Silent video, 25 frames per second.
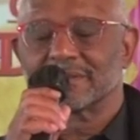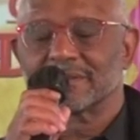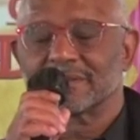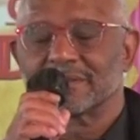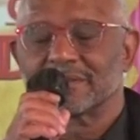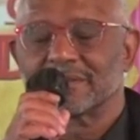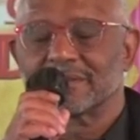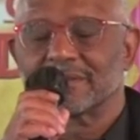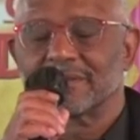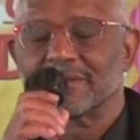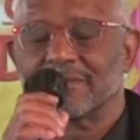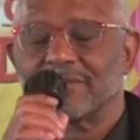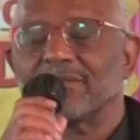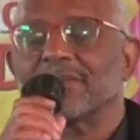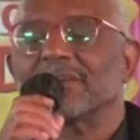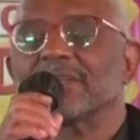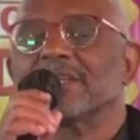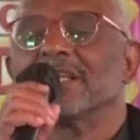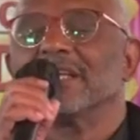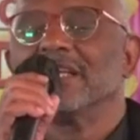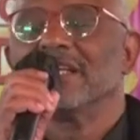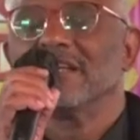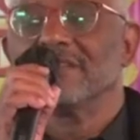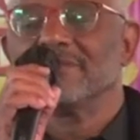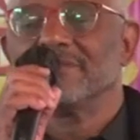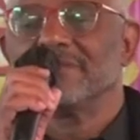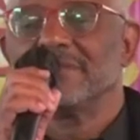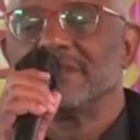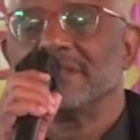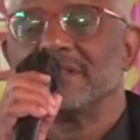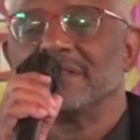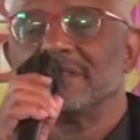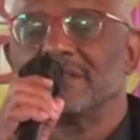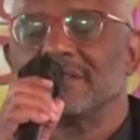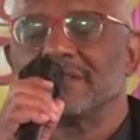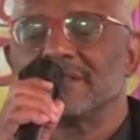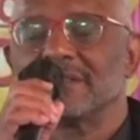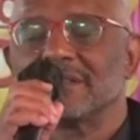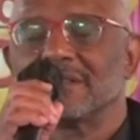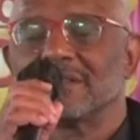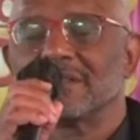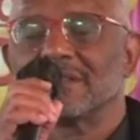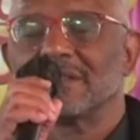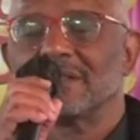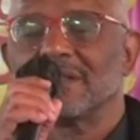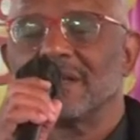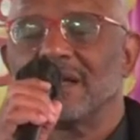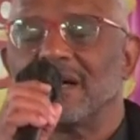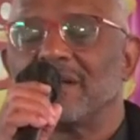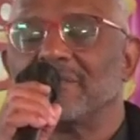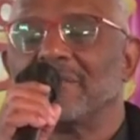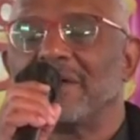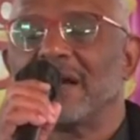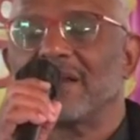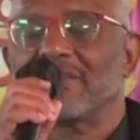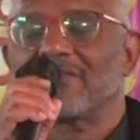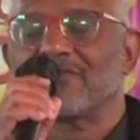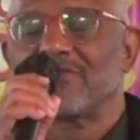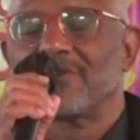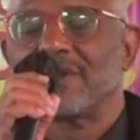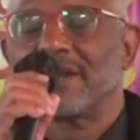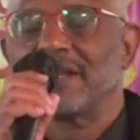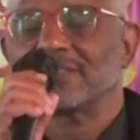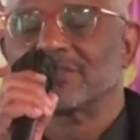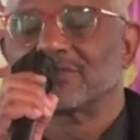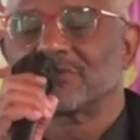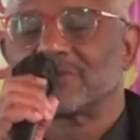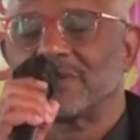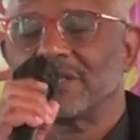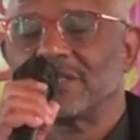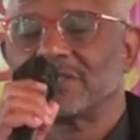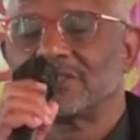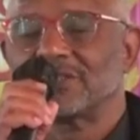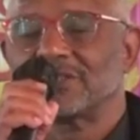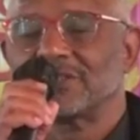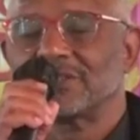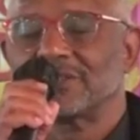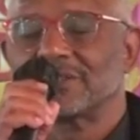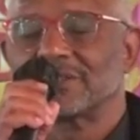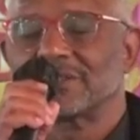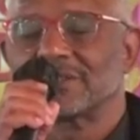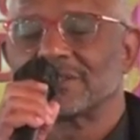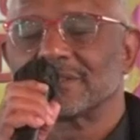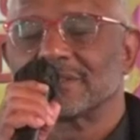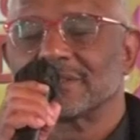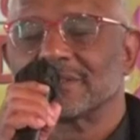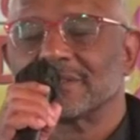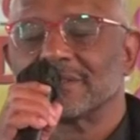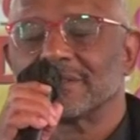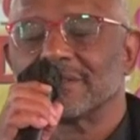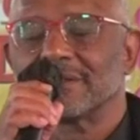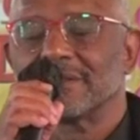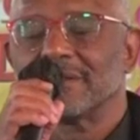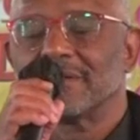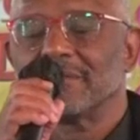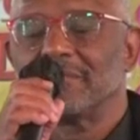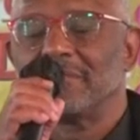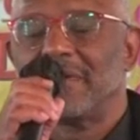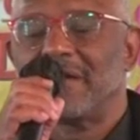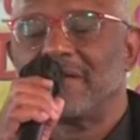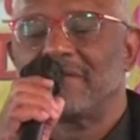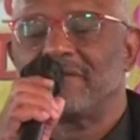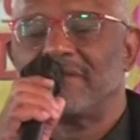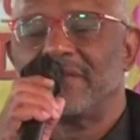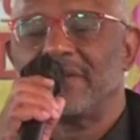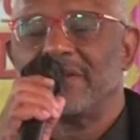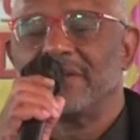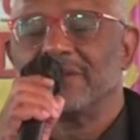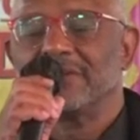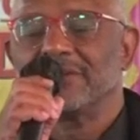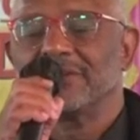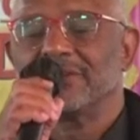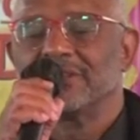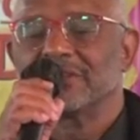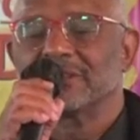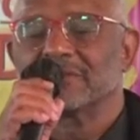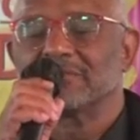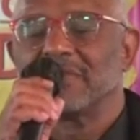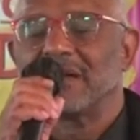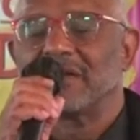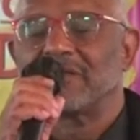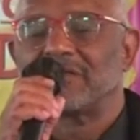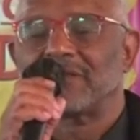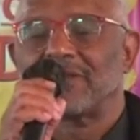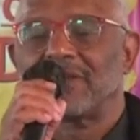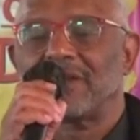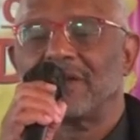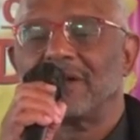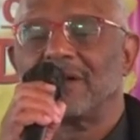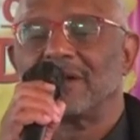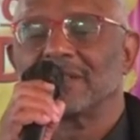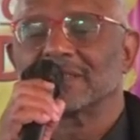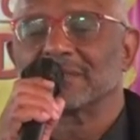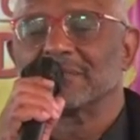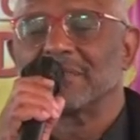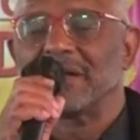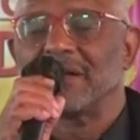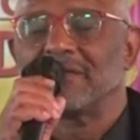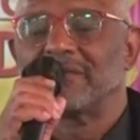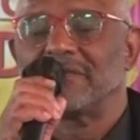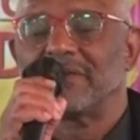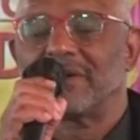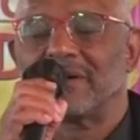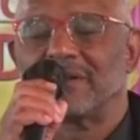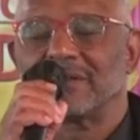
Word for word: Forgive me of my transgressions, my failures, my flaws, my faults.